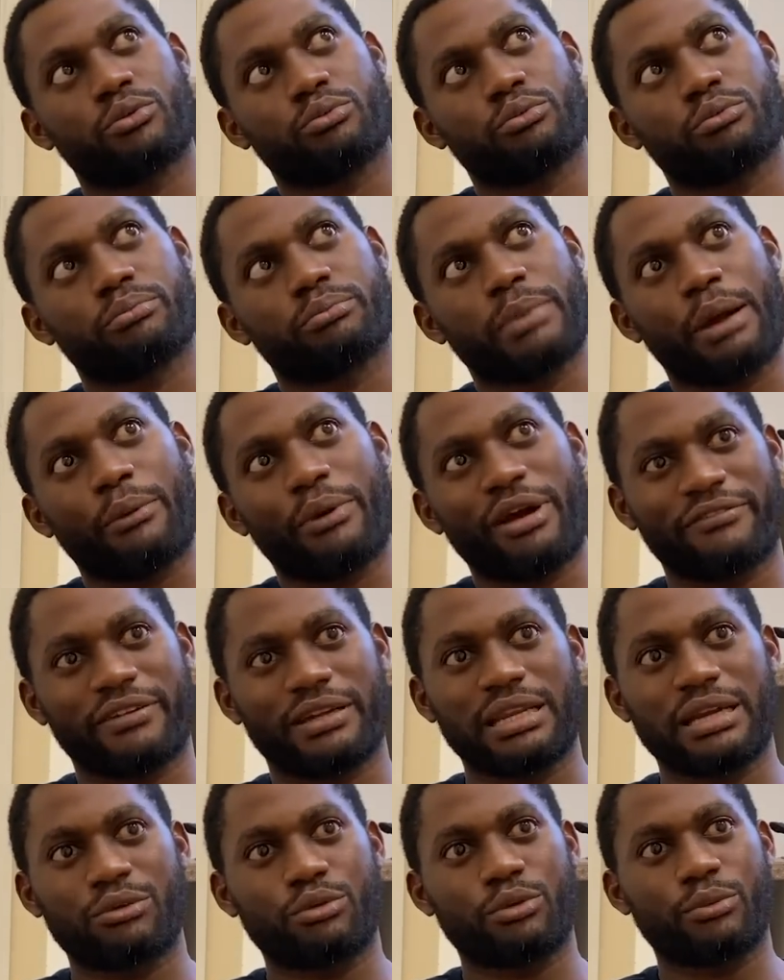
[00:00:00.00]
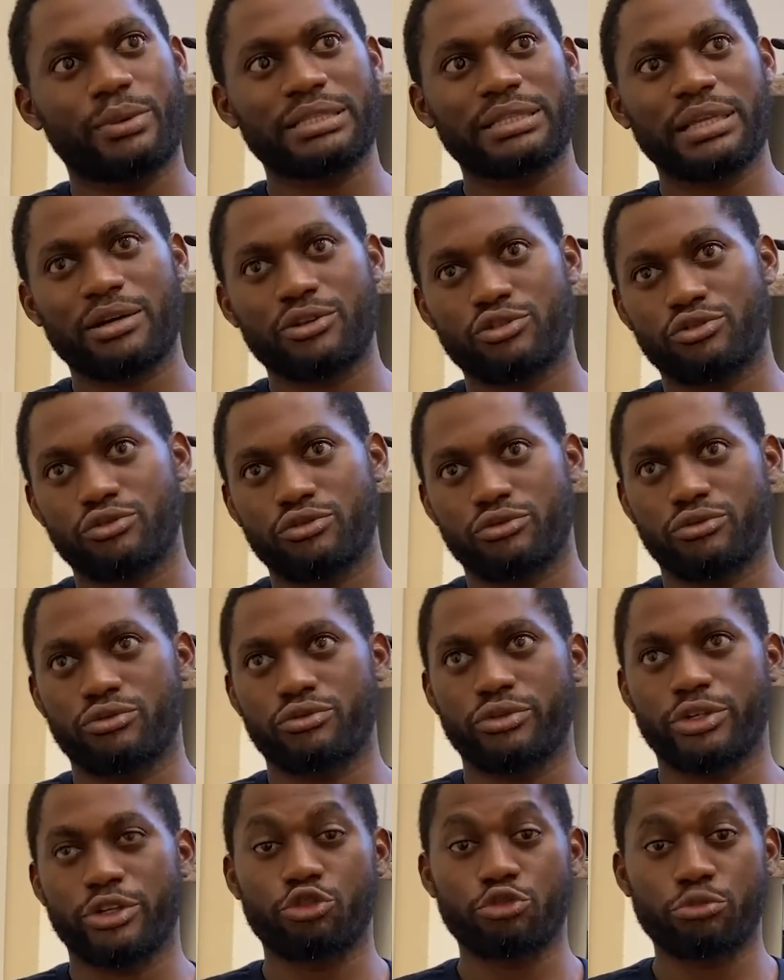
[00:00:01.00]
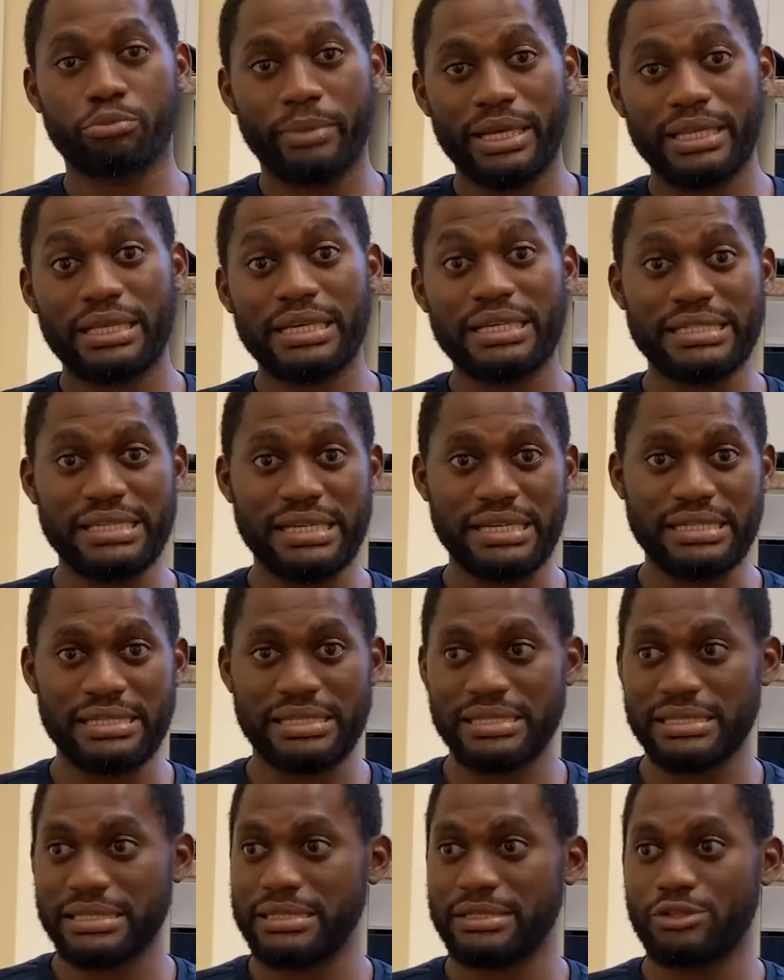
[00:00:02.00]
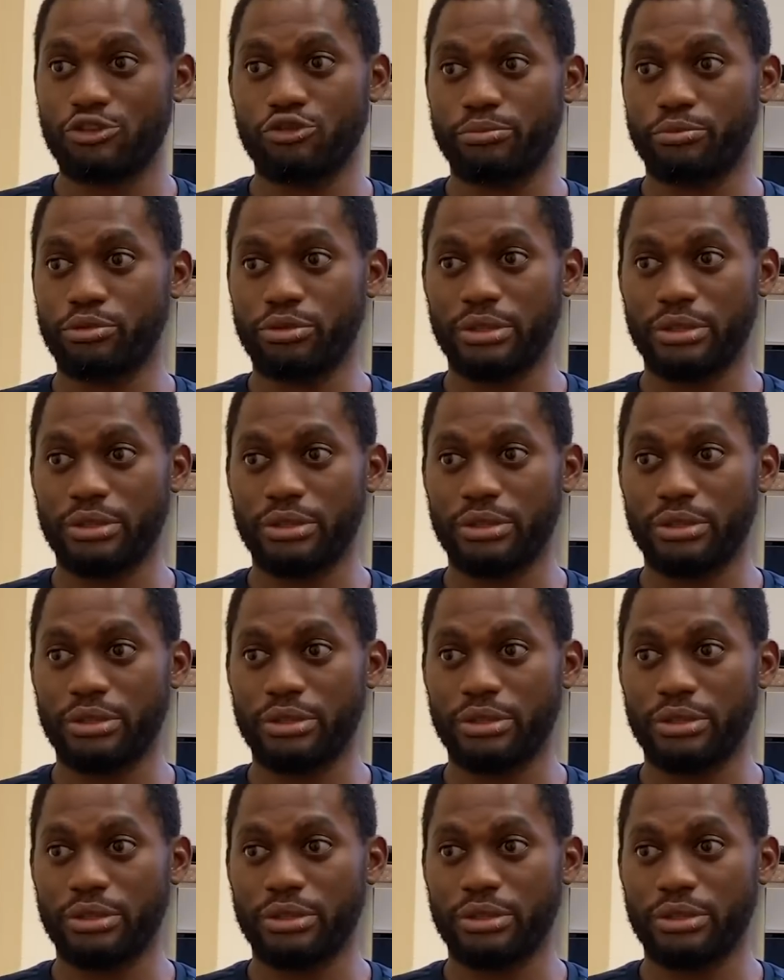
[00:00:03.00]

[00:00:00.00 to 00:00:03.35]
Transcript: my wife and I, we went out to recruitment agencies to put